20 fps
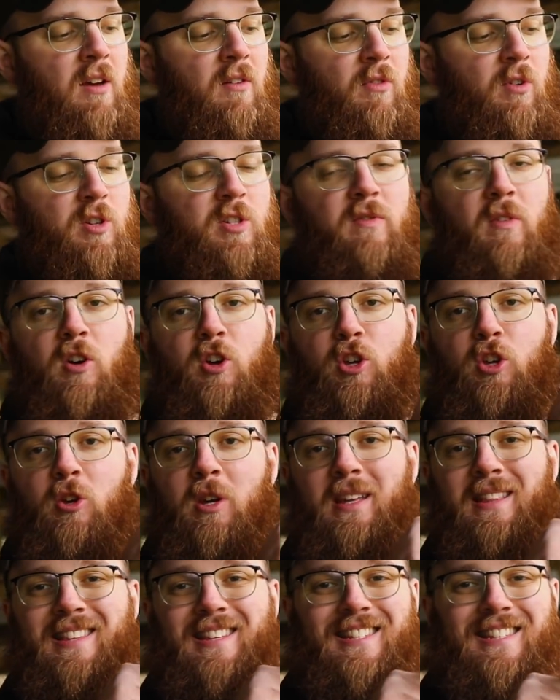First of all, you
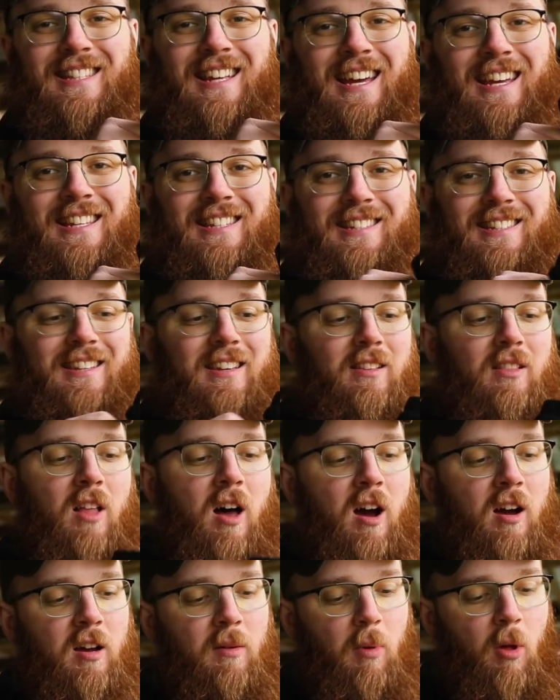get this nice
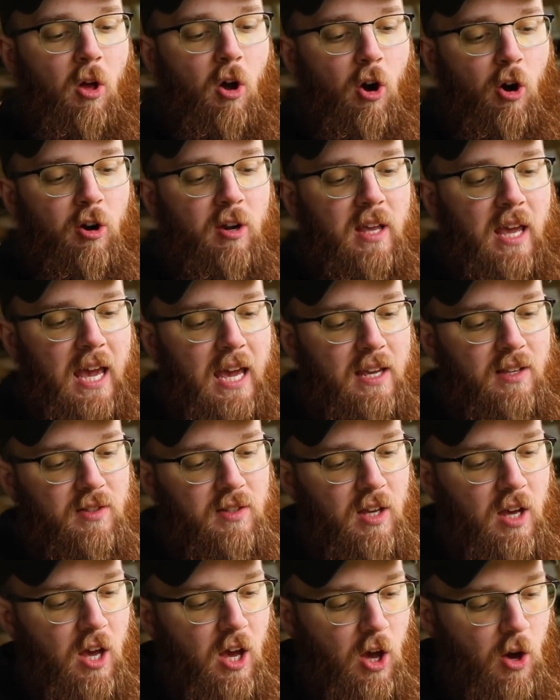lockable hard case,